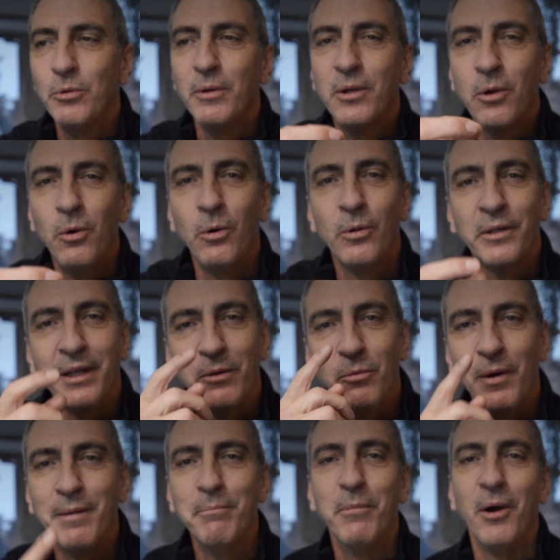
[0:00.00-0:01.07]
were called in
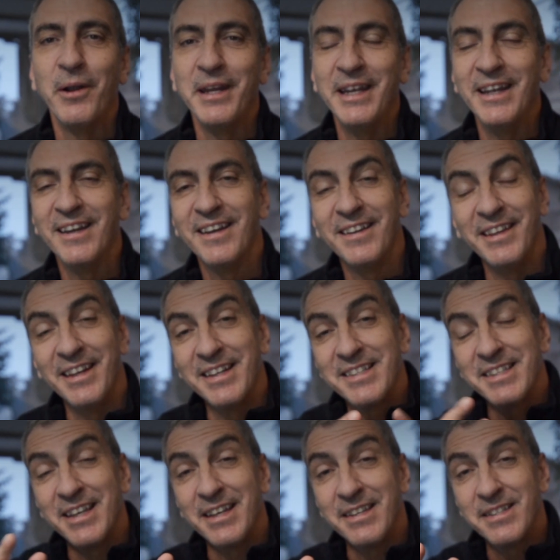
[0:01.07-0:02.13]
one body." And then it
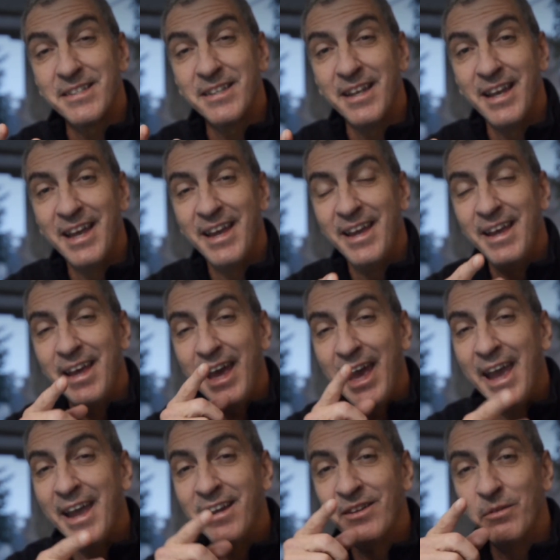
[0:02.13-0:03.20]
says,
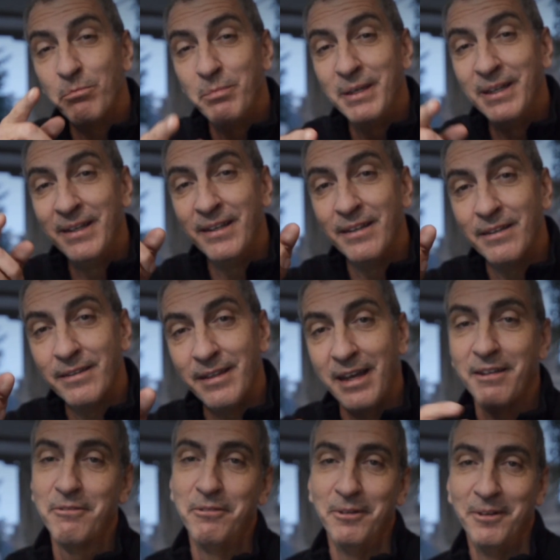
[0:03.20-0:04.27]
"and be
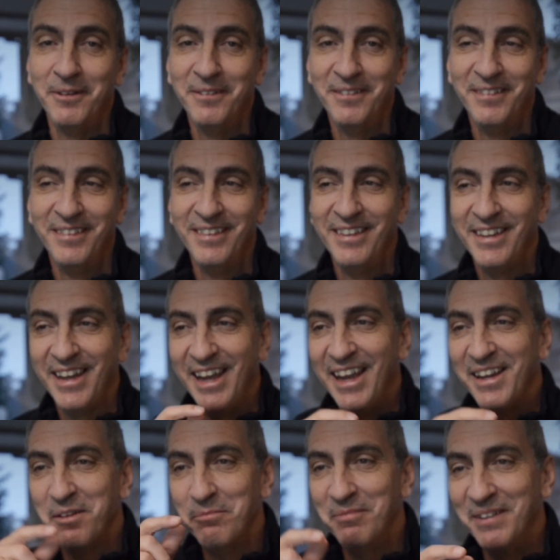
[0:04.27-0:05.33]
thankful."
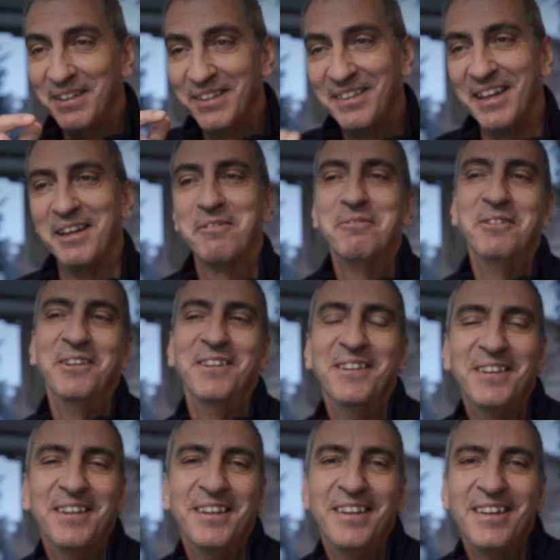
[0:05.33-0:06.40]
And be
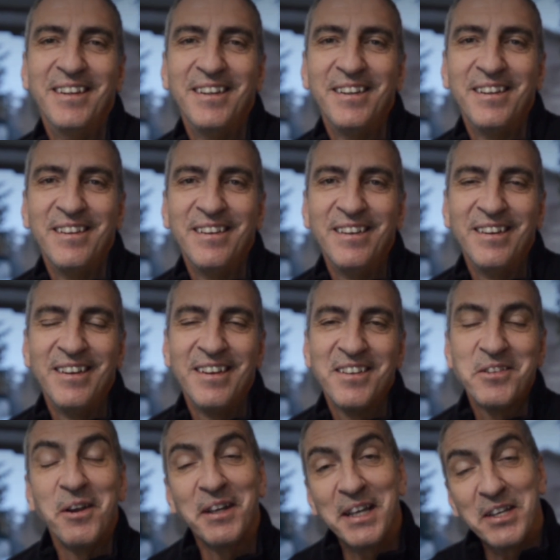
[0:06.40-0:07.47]
thankful.
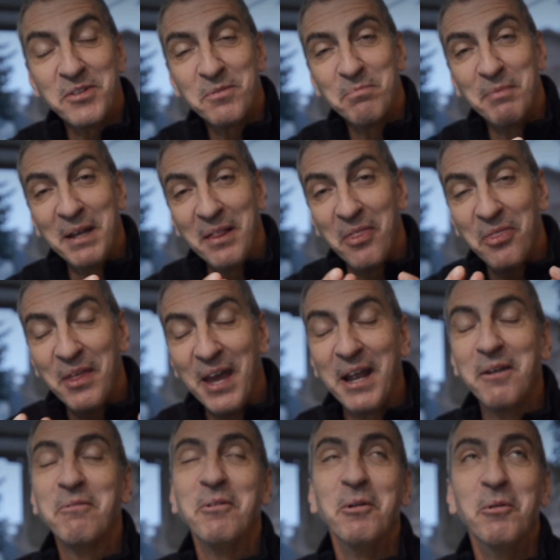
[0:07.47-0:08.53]
So I guess being
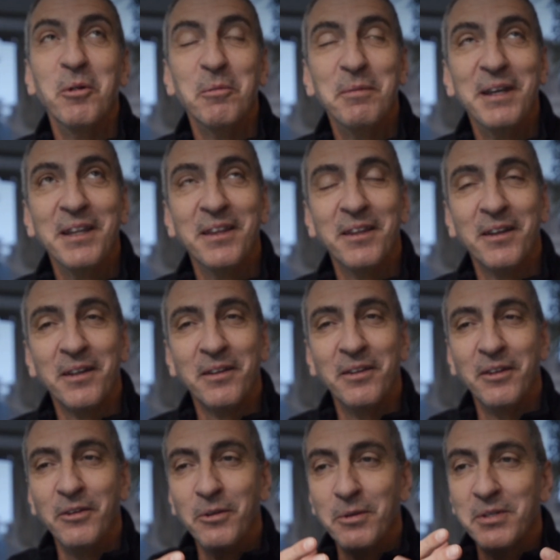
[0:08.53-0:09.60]
thankful will be
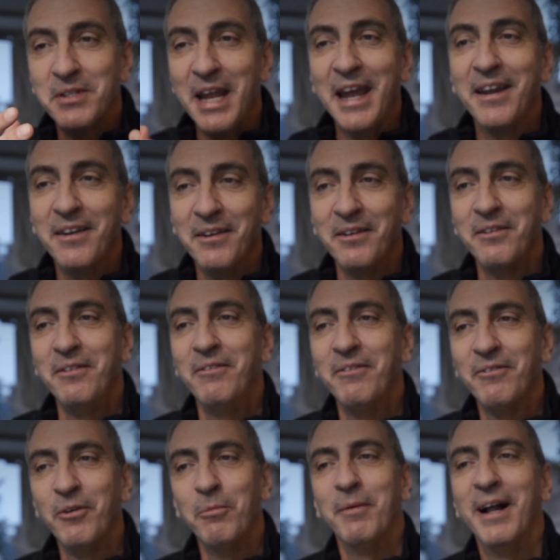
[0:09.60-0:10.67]
the new standard
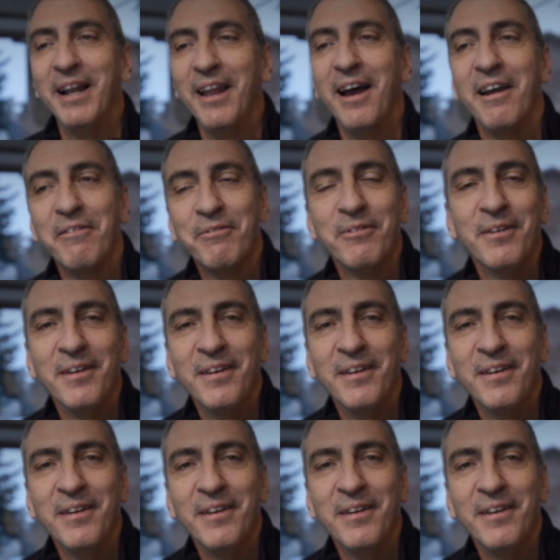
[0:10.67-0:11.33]
for my life.